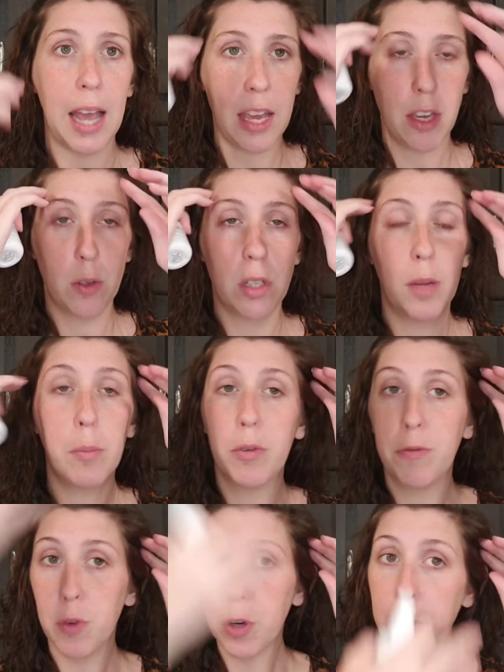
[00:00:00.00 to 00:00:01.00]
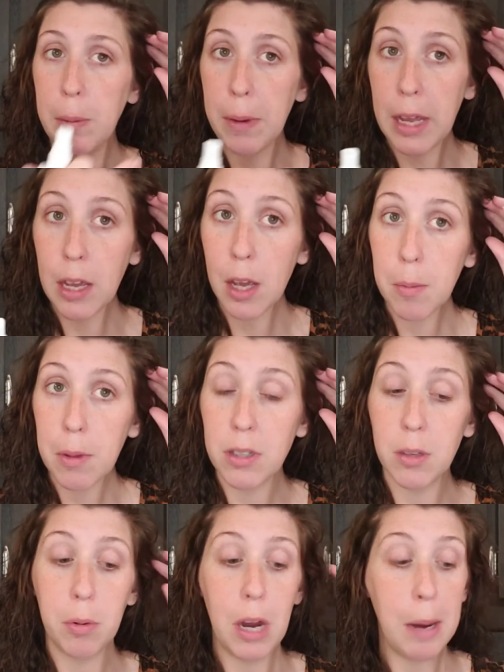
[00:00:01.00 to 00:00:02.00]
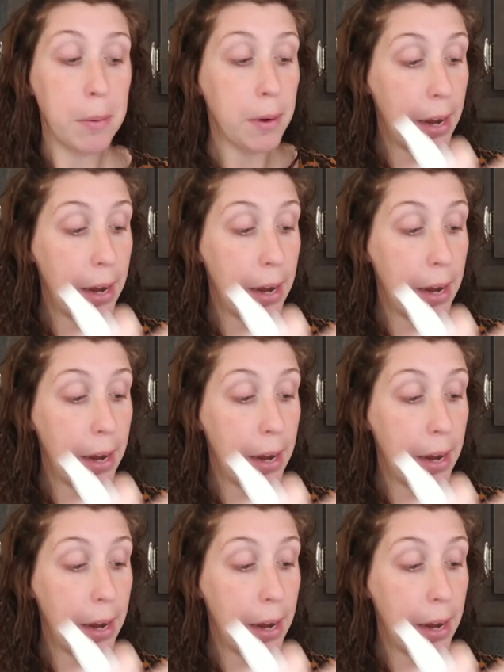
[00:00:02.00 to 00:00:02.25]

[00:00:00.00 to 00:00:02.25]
I use it before my makeup as a primer,